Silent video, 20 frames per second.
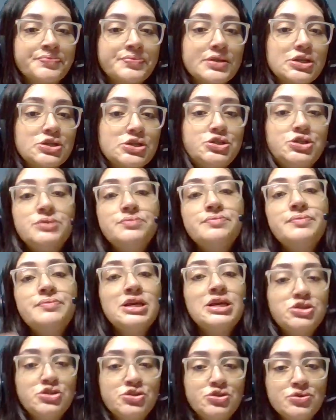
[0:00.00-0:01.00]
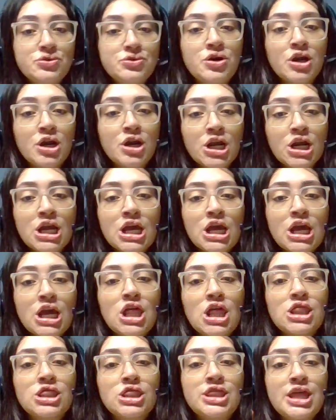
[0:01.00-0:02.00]
should make sure
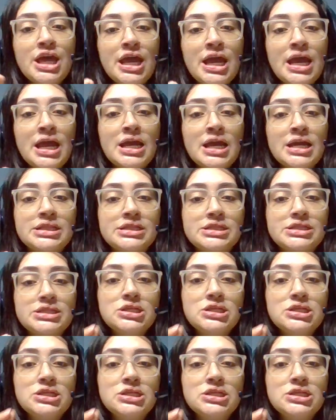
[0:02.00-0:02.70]
that